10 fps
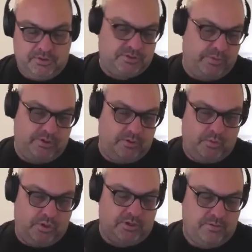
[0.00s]
So we do
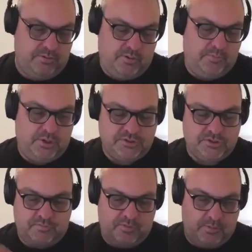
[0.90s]
work, or
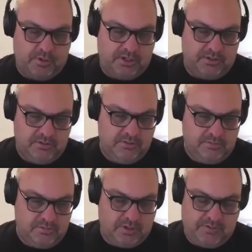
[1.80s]
myself and
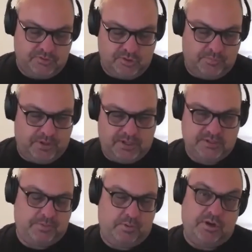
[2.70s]
I have two
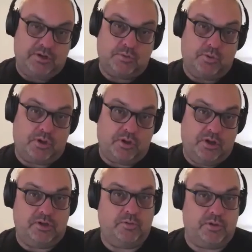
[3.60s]
parts to me. One is the work I
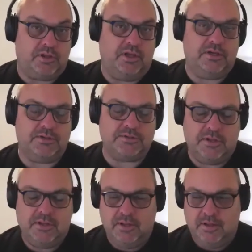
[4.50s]
do with leaders,
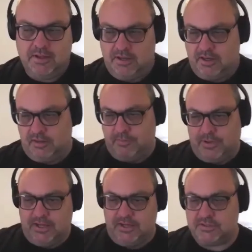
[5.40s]
and another
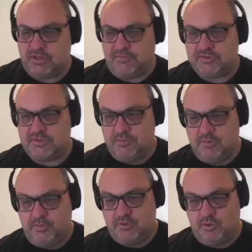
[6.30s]
part is I have a team
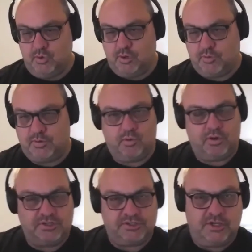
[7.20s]
that we do work with
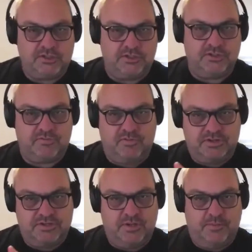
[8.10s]
organisations for a
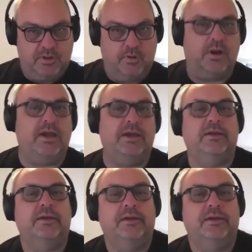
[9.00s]
similar way.